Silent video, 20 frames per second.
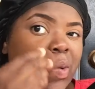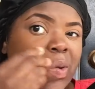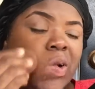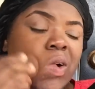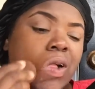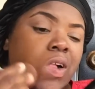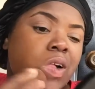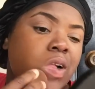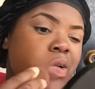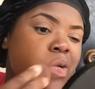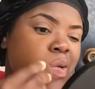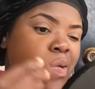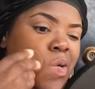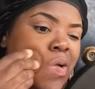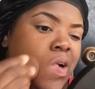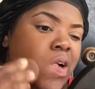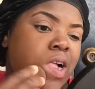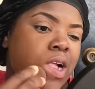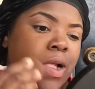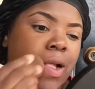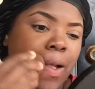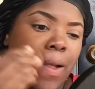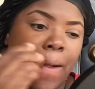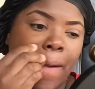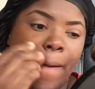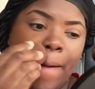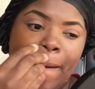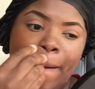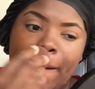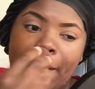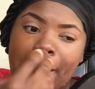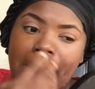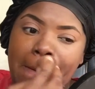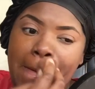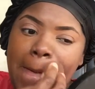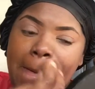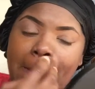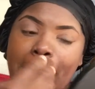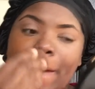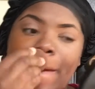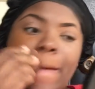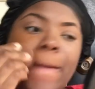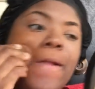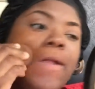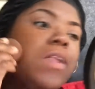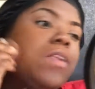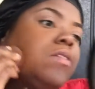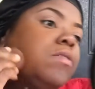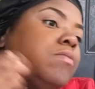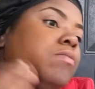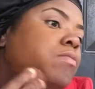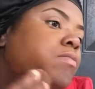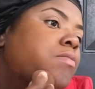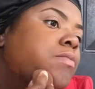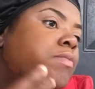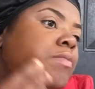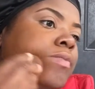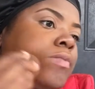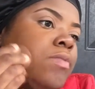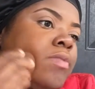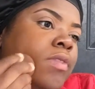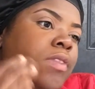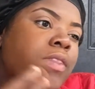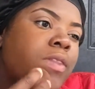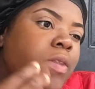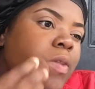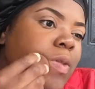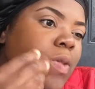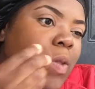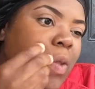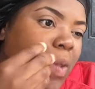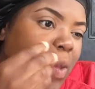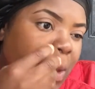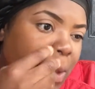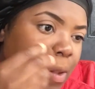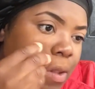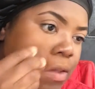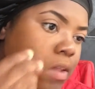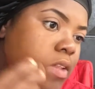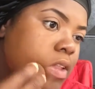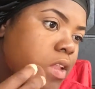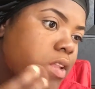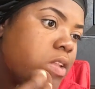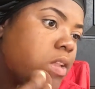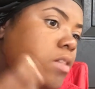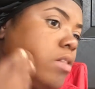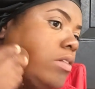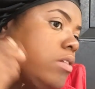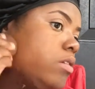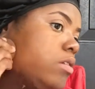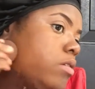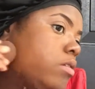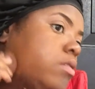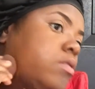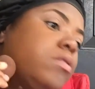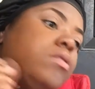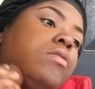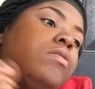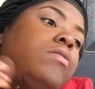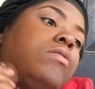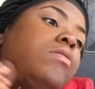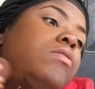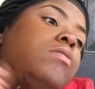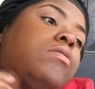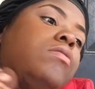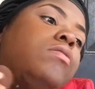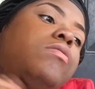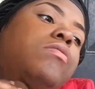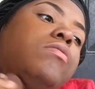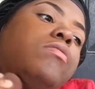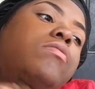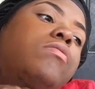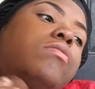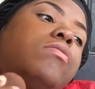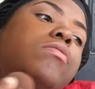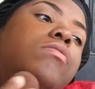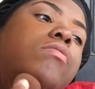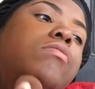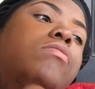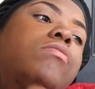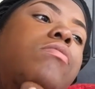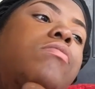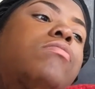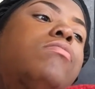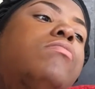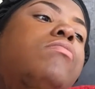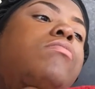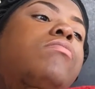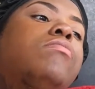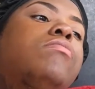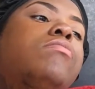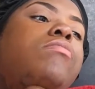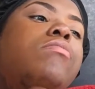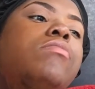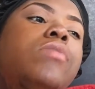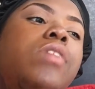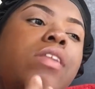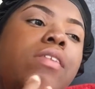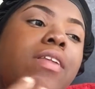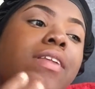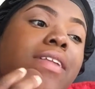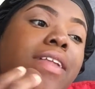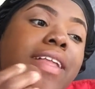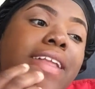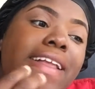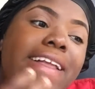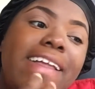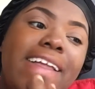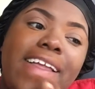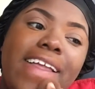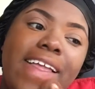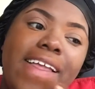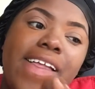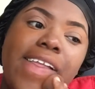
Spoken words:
Nobody speaks.